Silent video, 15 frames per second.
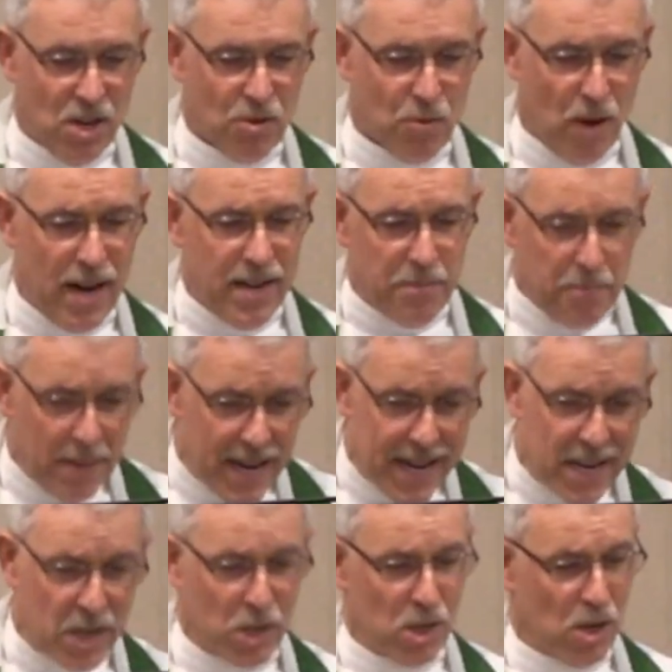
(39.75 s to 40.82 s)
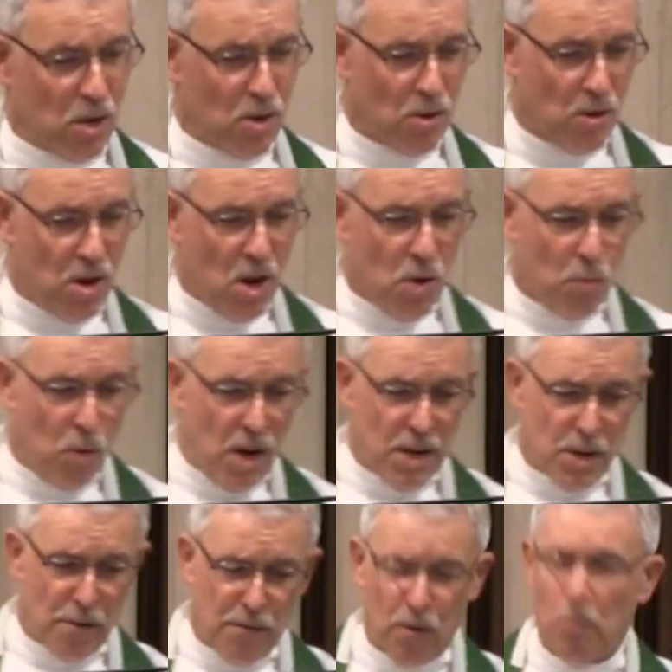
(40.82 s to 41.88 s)
great meal or
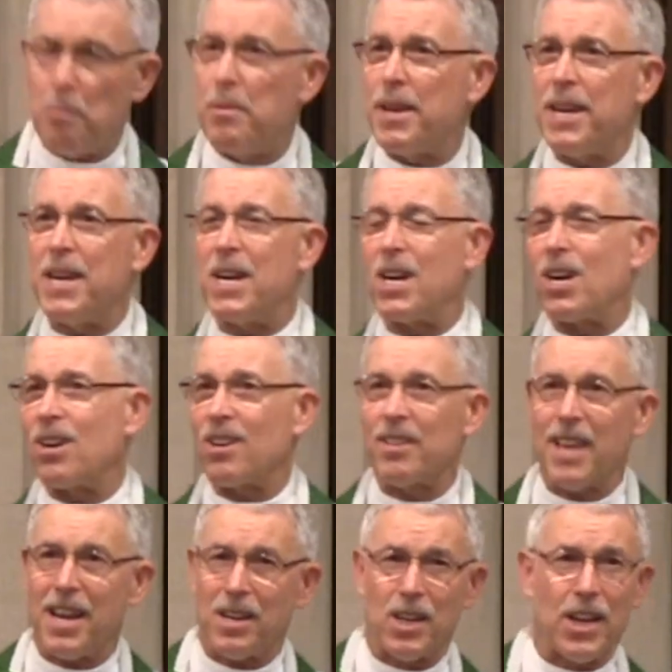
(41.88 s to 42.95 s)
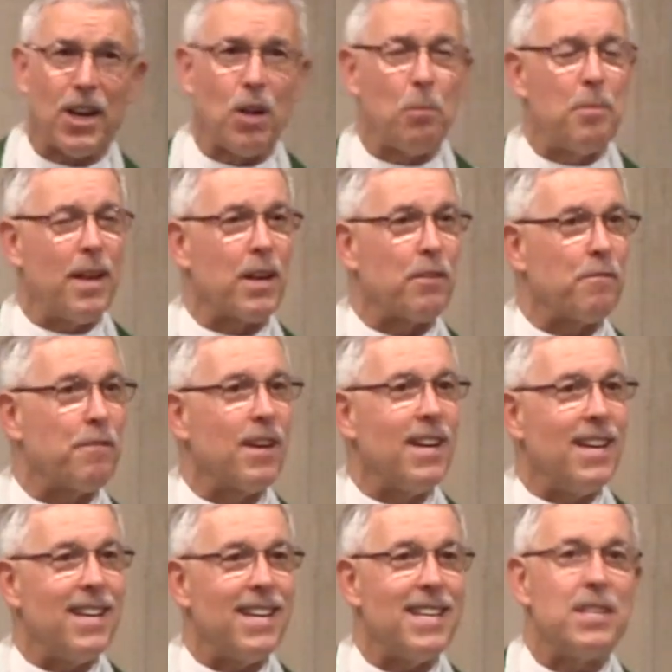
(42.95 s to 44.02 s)
wonderful beer, that little bit of
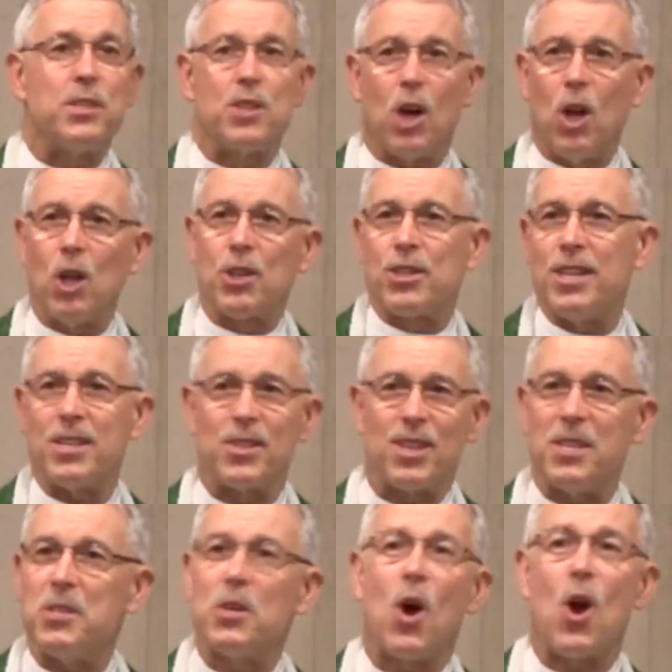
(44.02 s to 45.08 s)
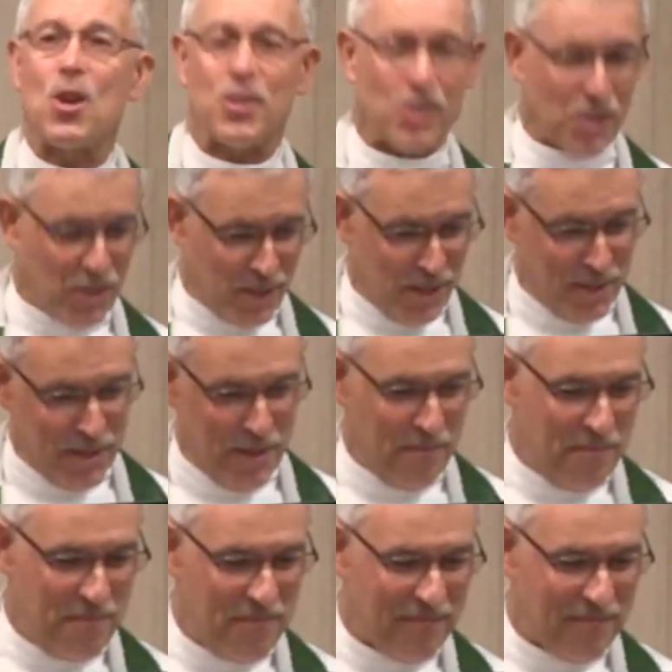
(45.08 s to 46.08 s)
indulgence in narcissism.